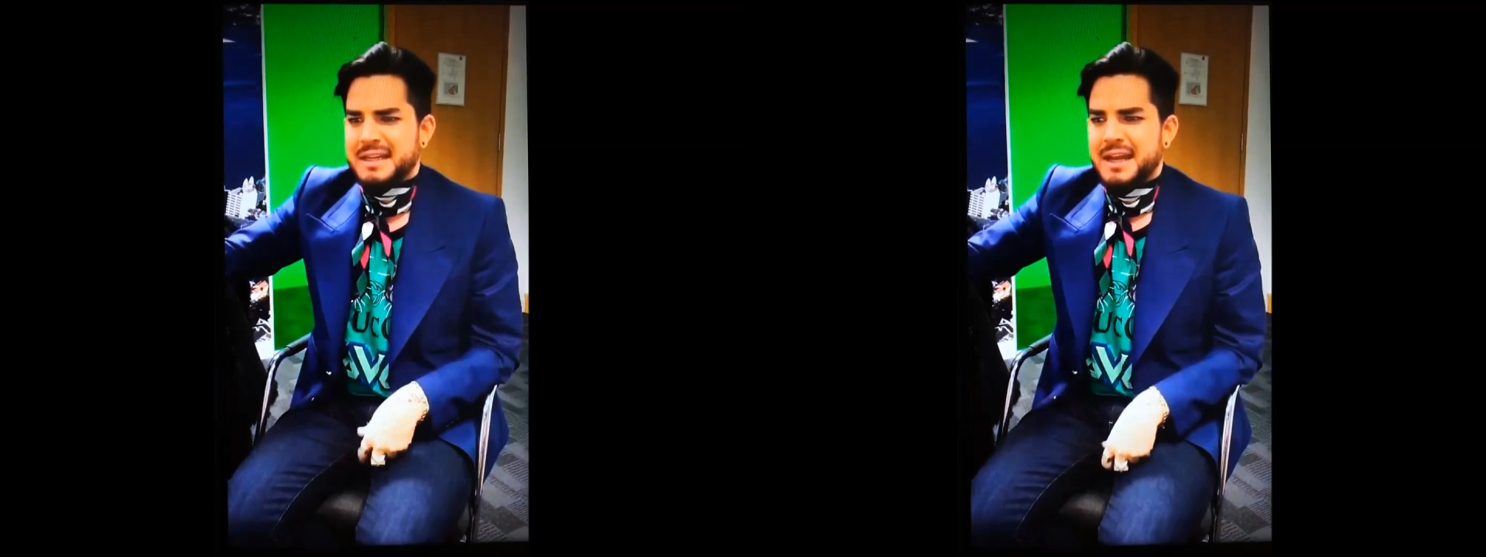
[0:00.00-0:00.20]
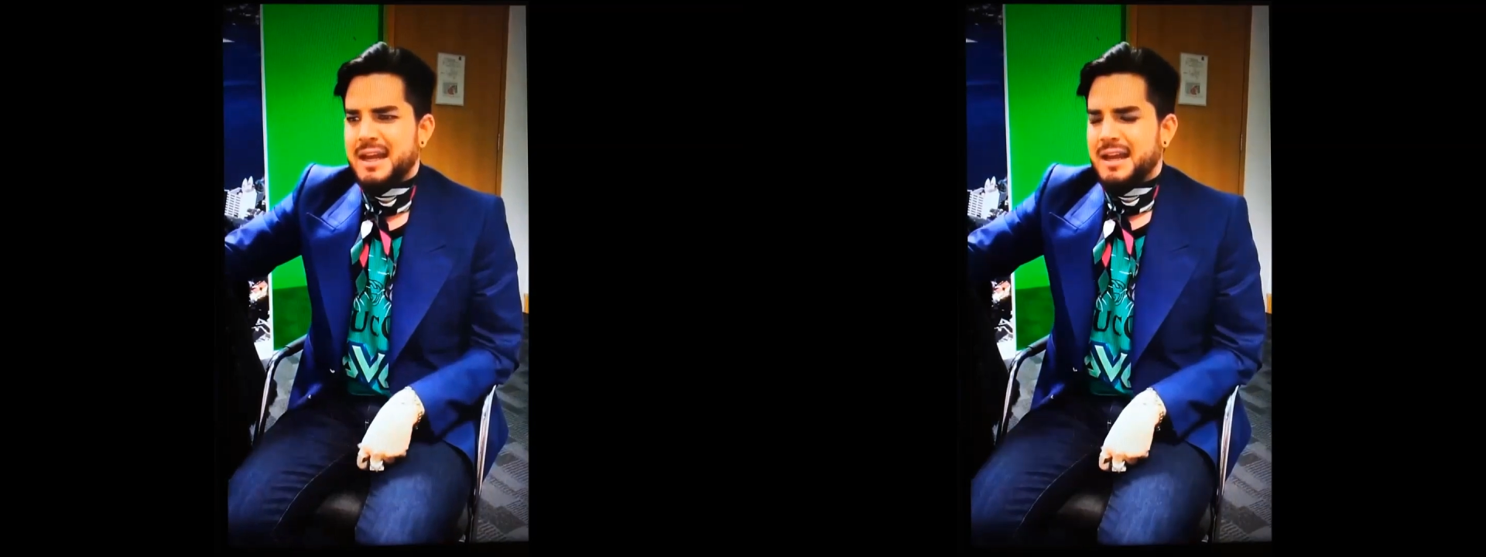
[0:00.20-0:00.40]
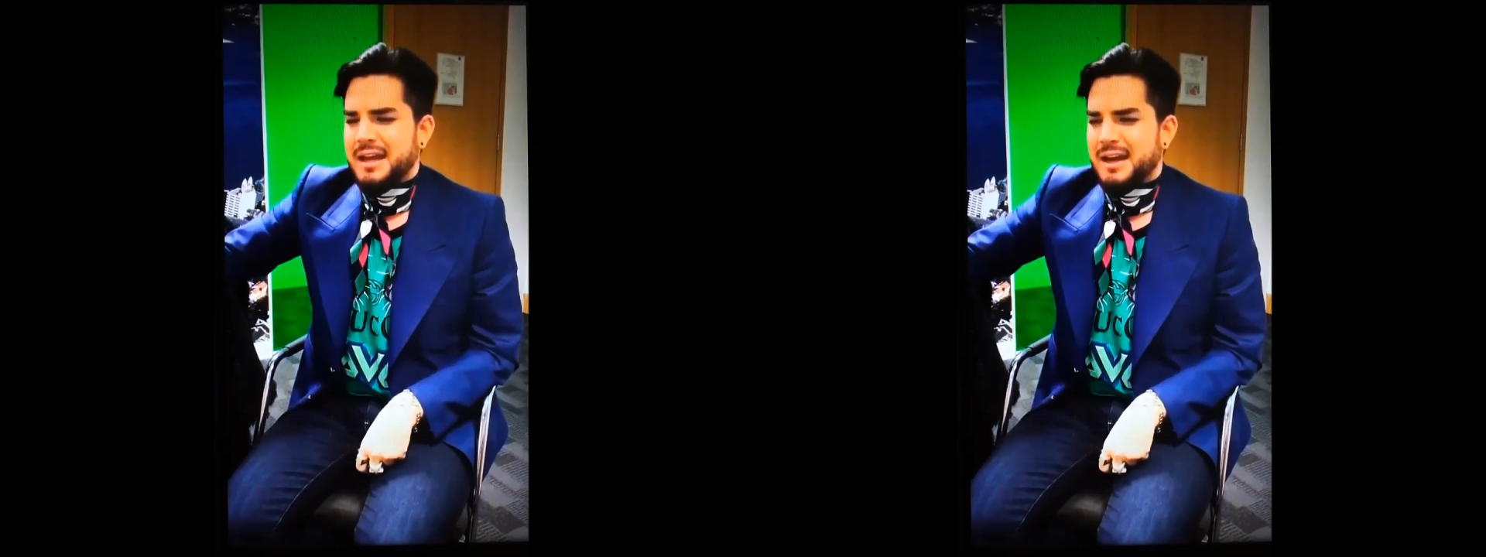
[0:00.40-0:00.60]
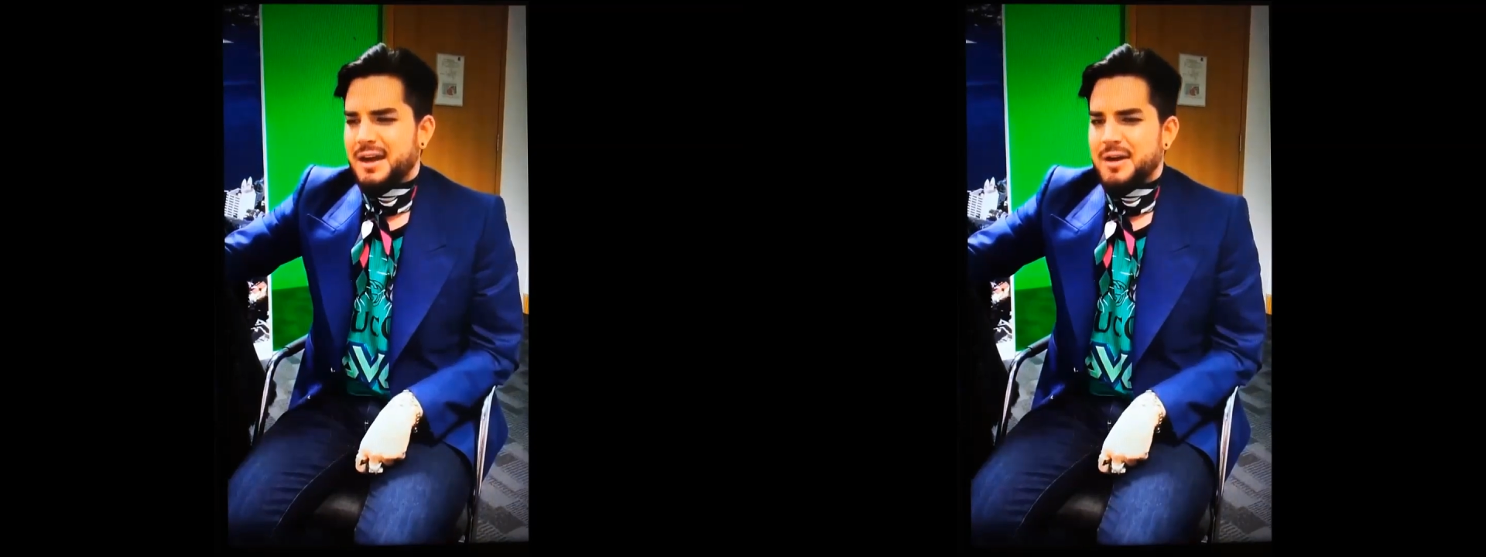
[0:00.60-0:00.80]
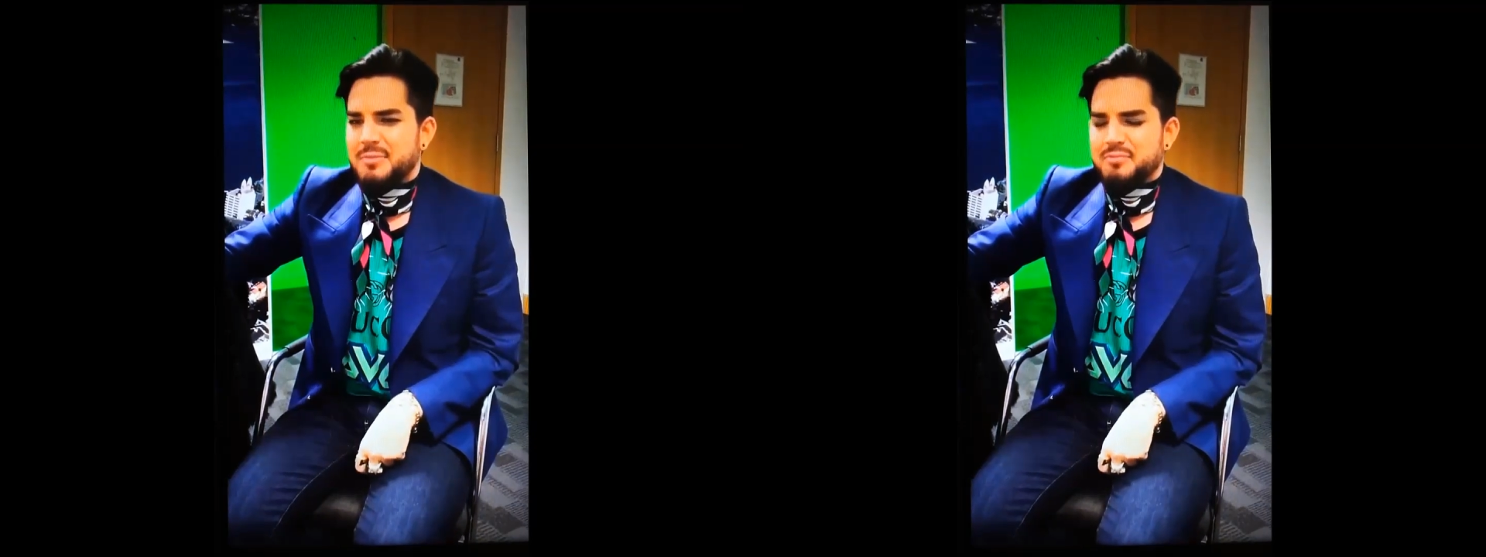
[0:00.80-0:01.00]
And
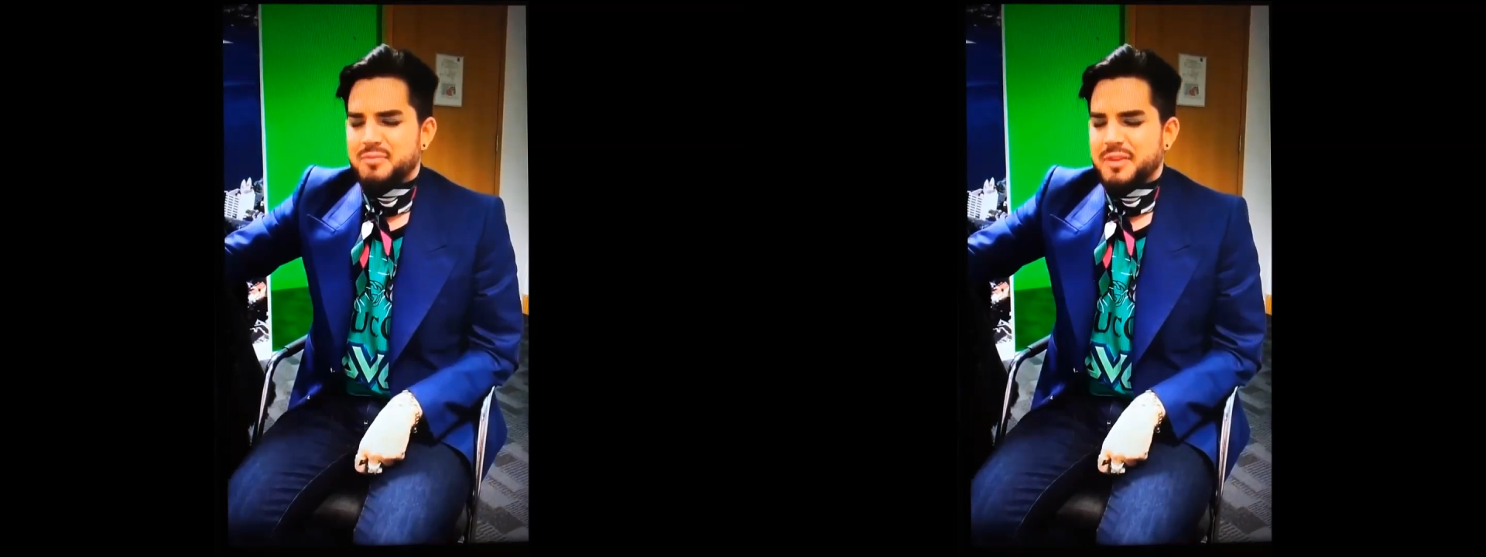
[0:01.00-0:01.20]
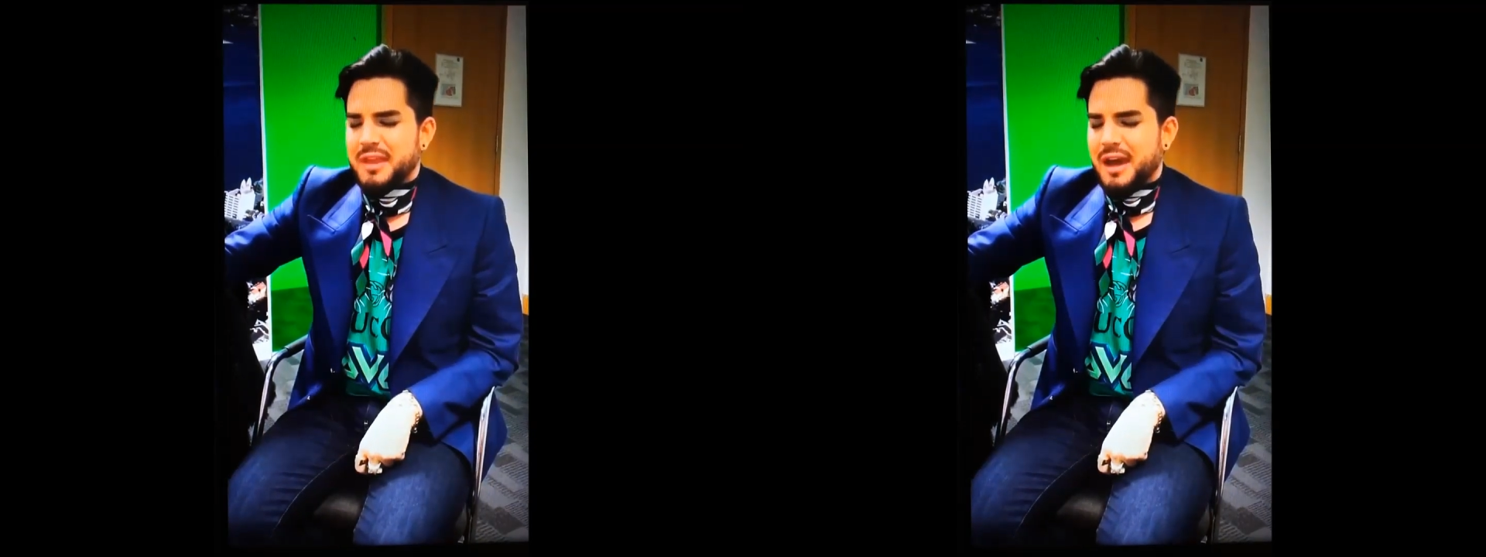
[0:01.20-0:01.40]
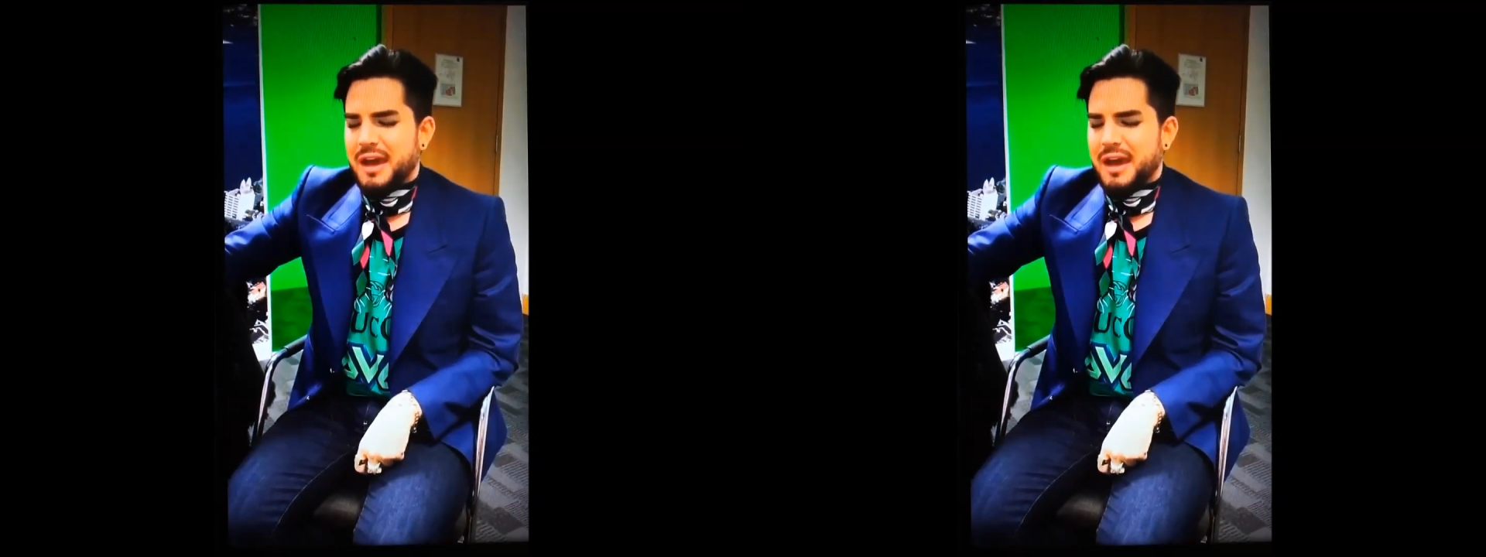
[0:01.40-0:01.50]
um,